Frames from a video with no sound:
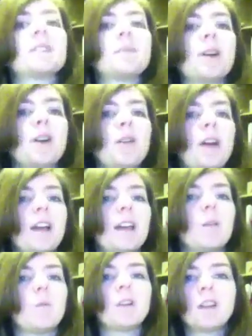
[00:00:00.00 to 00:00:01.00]
tomorrow,
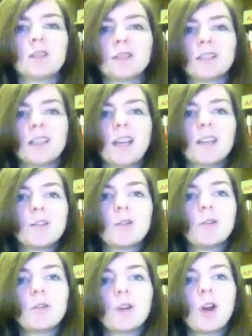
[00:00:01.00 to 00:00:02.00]
a
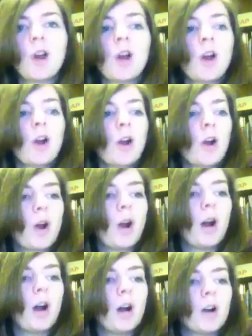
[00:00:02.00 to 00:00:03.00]
110-year-old
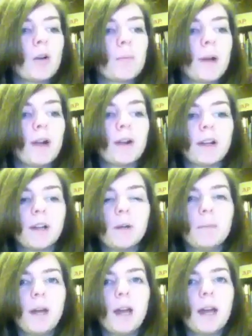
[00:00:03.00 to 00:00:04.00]

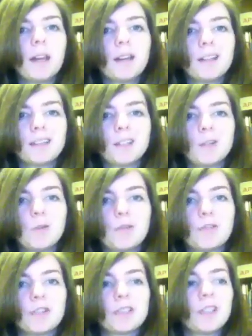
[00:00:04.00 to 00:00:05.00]
herbarium at Huntington
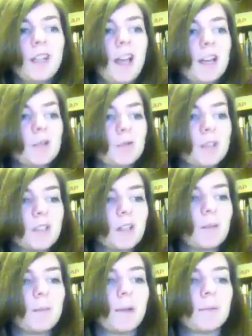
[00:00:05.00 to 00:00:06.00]
University has
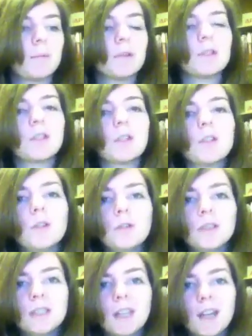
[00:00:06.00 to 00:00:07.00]
recently been put to good
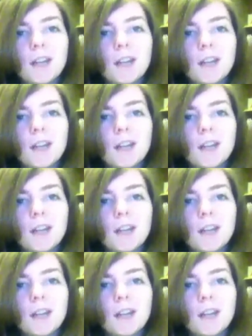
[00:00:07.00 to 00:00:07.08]
use,